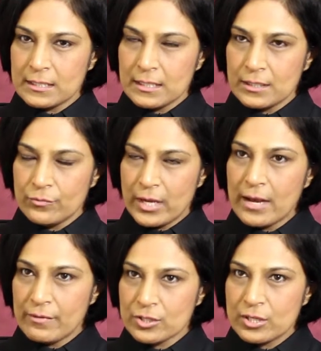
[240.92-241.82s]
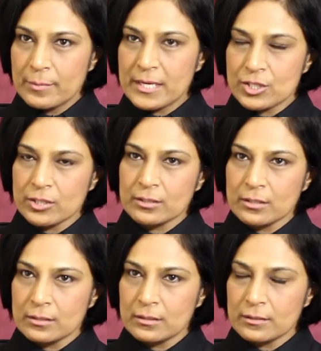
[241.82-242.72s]
we have actually mentioned
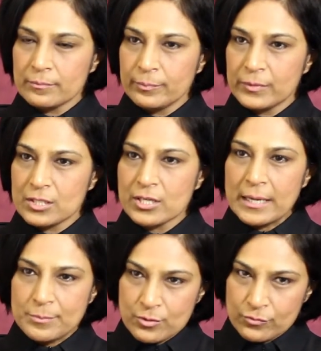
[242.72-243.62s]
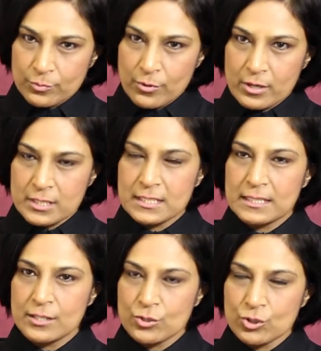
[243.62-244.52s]
the types of the products in
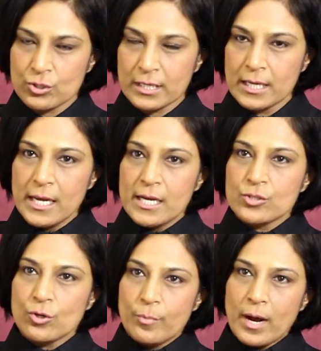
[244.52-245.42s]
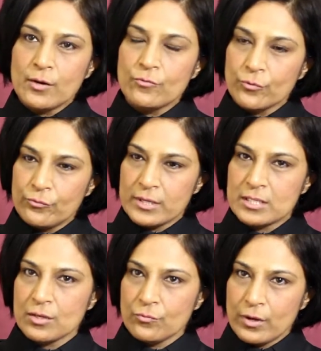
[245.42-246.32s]
the industry. So apart from
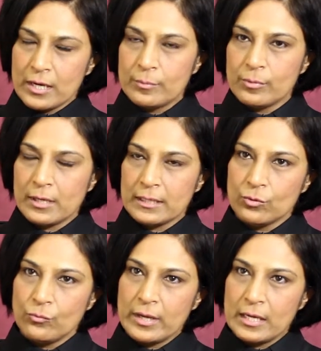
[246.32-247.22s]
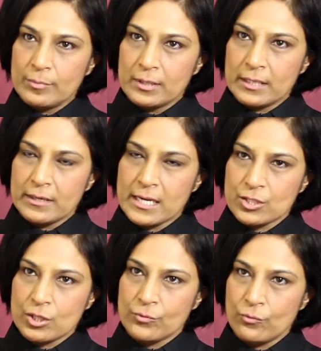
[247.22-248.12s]
fixed and variable, in the variable there are
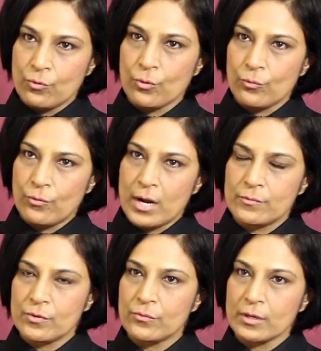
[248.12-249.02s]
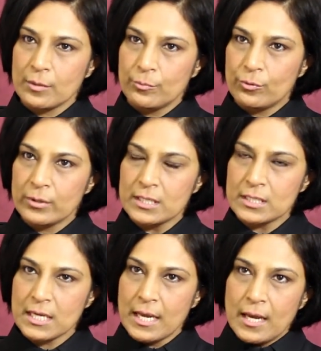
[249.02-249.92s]
actually 4 or 5 different
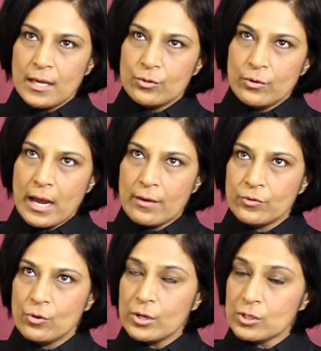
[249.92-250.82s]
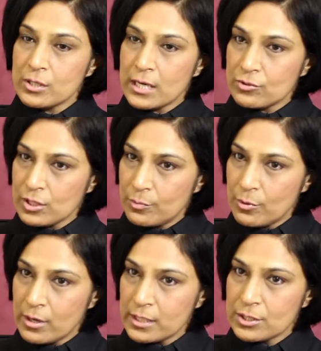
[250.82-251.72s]
components. You have your introductory
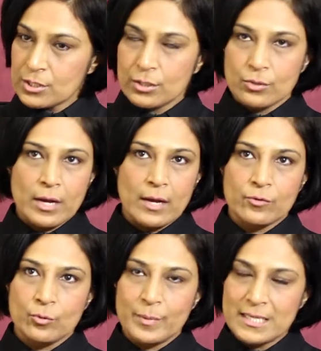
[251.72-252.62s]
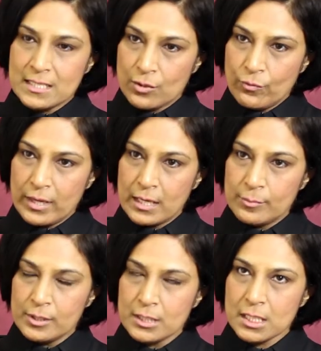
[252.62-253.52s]
products, you have your basic
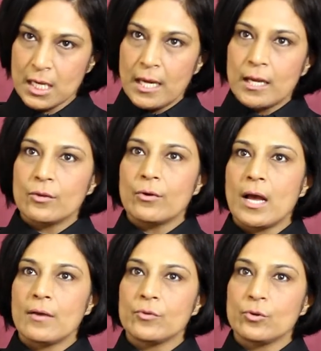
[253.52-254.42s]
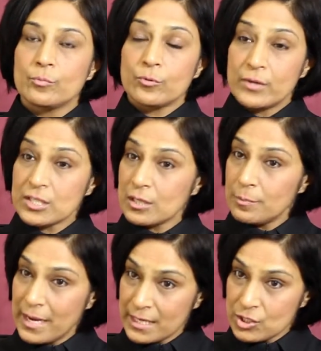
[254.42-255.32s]
variables, you have your professional
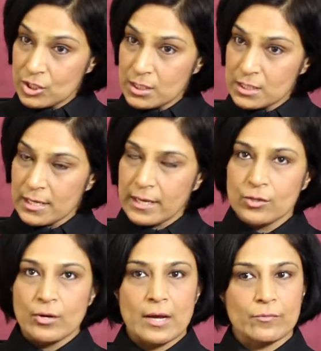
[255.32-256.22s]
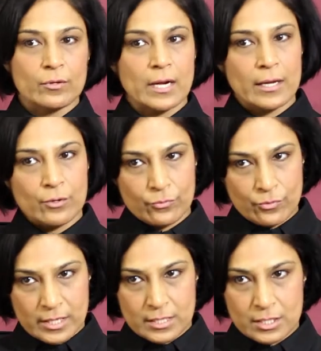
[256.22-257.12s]
packages, and you have your line of
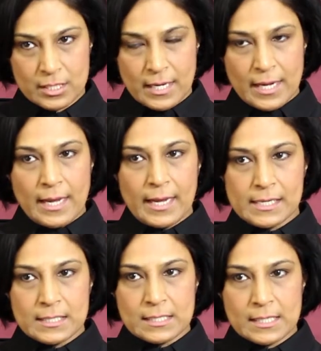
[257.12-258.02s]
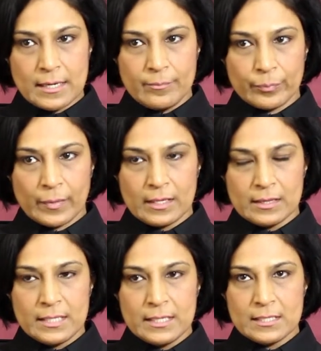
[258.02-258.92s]
credit. And
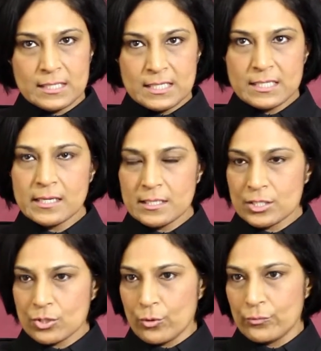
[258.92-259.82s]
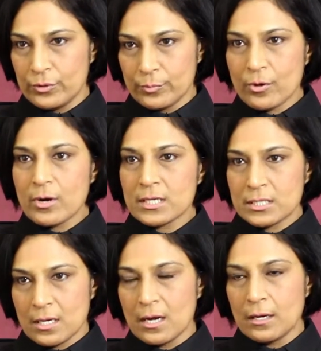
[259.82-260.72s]
the details of the
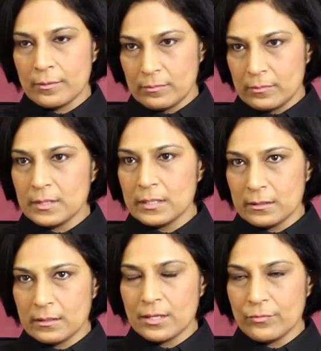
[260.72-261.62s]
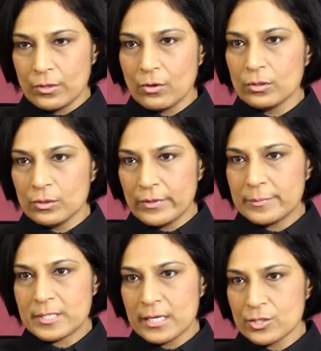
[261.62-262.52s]
products are given on the
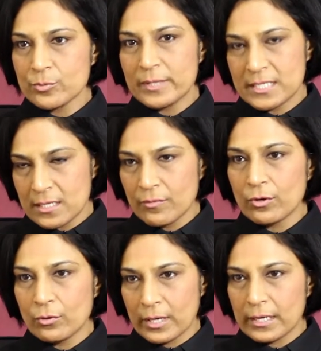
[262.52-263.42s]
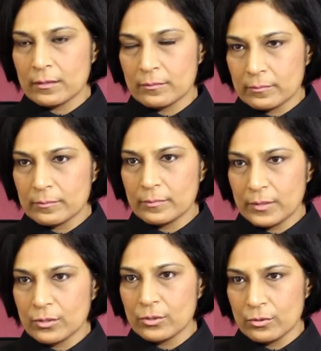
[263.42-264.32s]
website, so please have a look, and
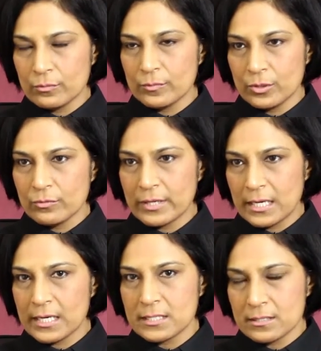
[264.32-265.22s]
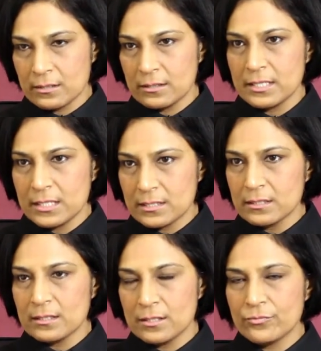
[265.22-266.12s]
you'll realize that the
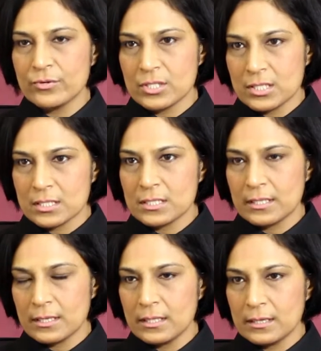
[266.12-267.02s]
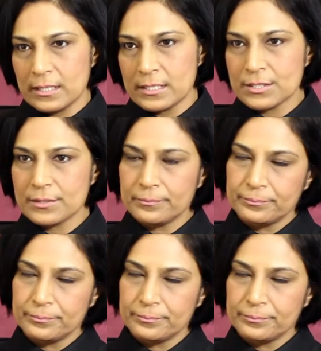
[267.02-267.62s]
differences in these.